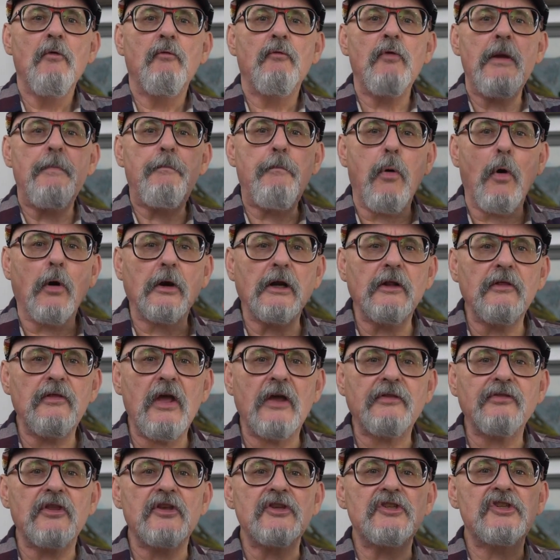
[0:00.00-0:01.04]
reported
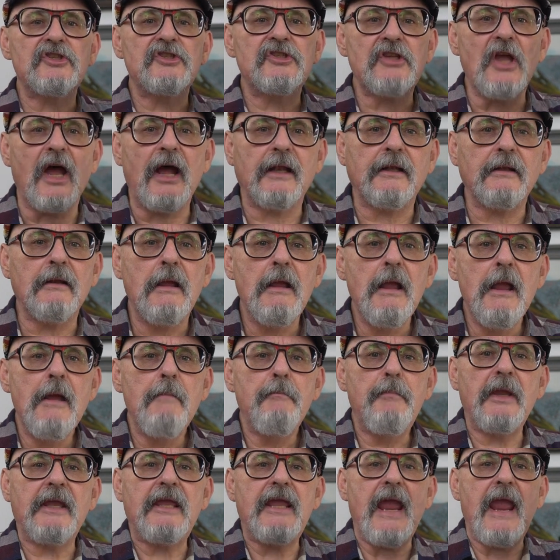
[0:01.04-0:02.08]
that the sun
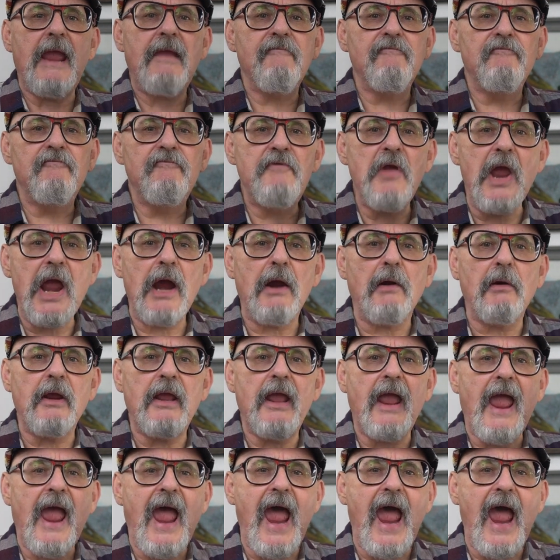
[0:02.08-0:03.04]
became very